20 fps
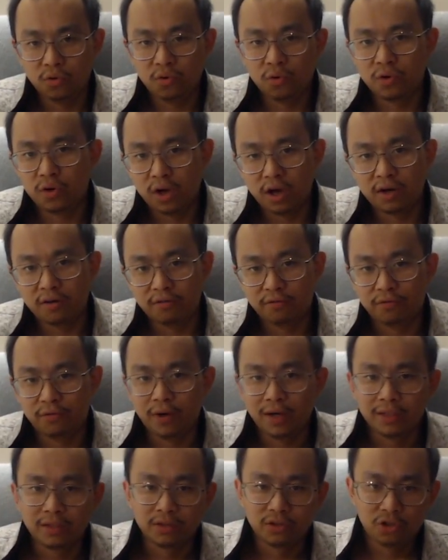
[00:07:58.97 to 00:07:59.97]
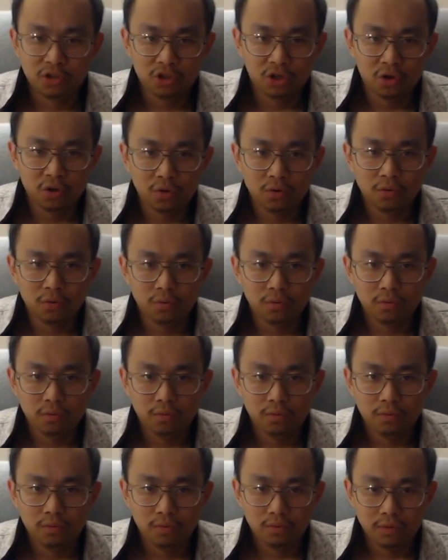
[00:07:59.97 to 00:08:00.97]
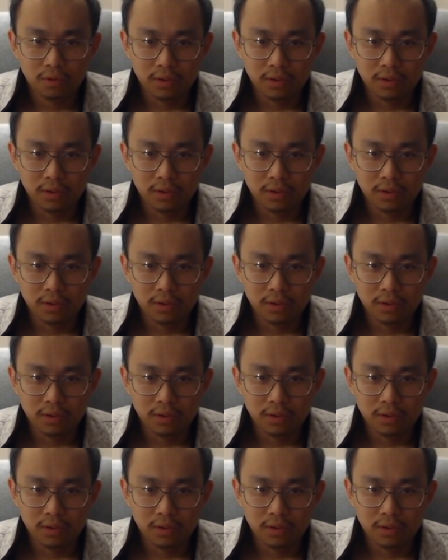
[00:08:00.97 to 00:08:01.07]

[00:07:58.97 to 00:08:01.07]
not afraid to show the